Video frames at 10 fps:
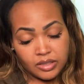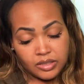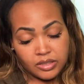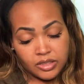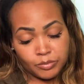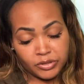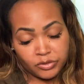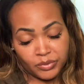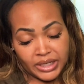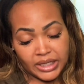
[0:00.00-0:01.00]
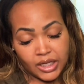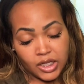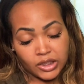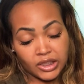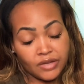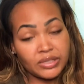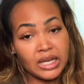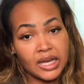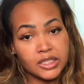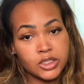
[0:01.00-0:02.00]
Number 3,
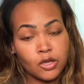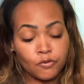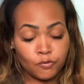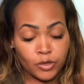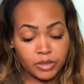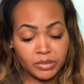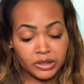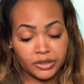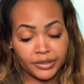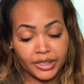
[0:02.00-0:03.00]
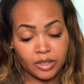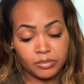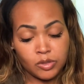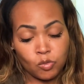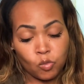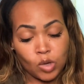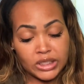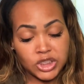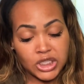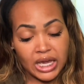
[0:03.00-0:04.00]
Lovenox, 40 milligram,
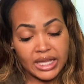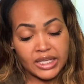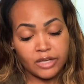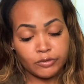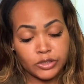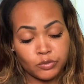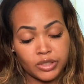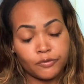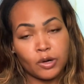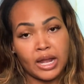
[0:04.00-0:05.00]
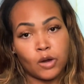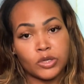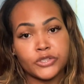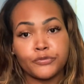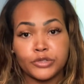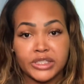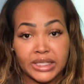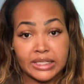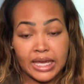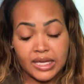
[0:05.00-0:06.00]
1 shot every 24 hours for
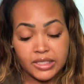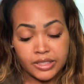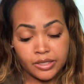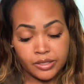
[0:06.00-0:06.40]
10 days.